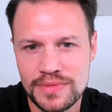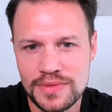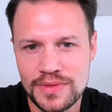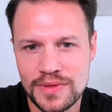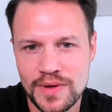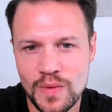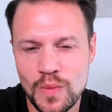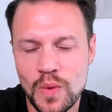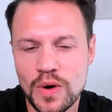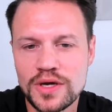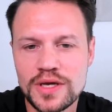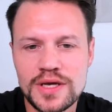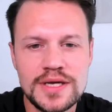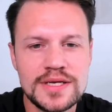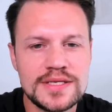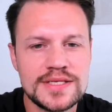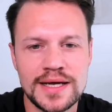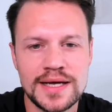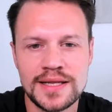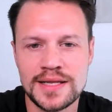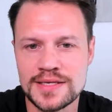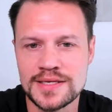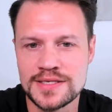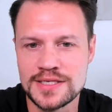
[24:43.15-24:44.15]
what can you
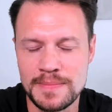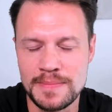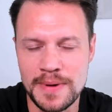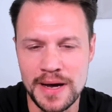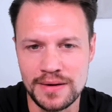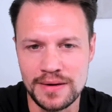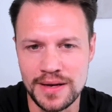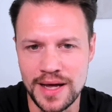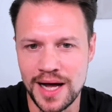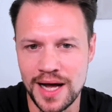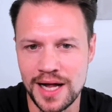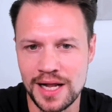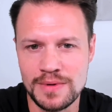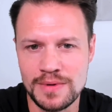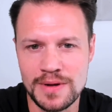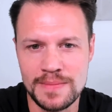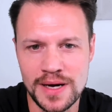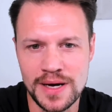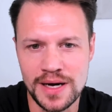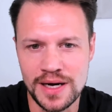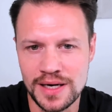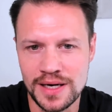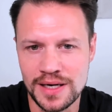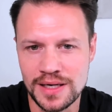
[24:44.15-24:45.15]
tell us about
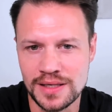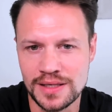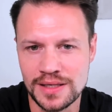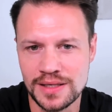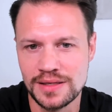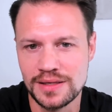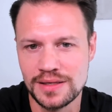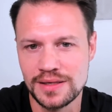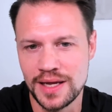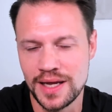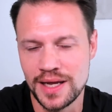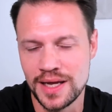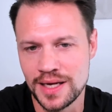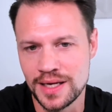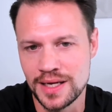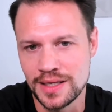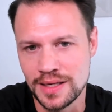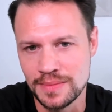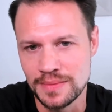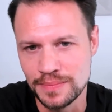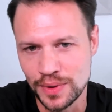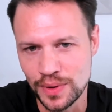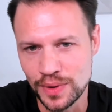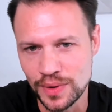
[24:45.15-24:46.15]
Albemarle and
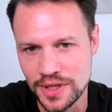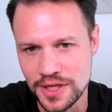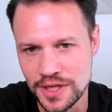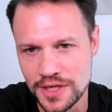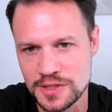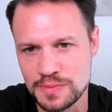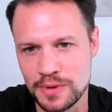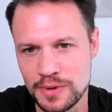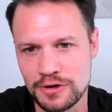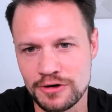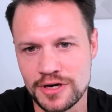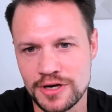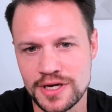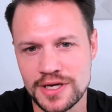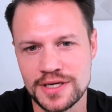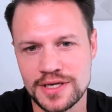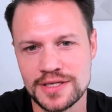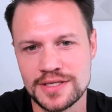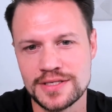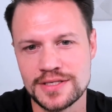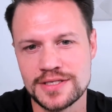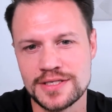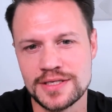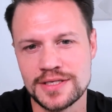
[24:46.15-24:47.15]
employee
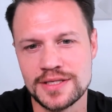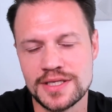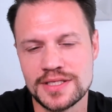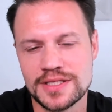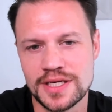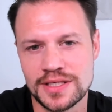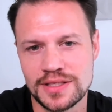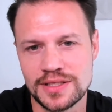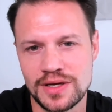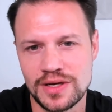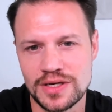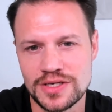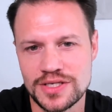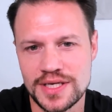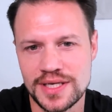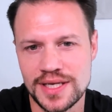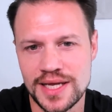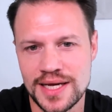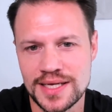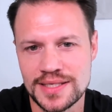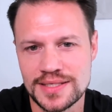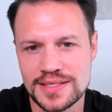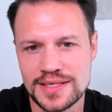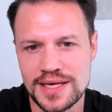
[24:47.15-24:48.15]
experience and the technology
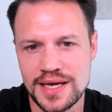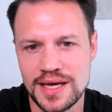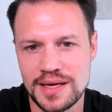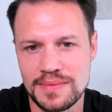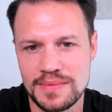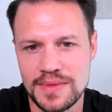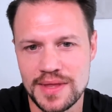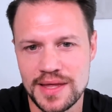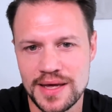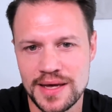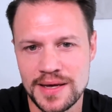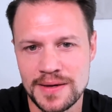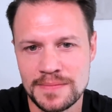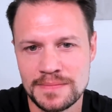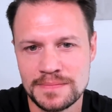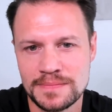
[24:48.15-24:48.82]
landscape there?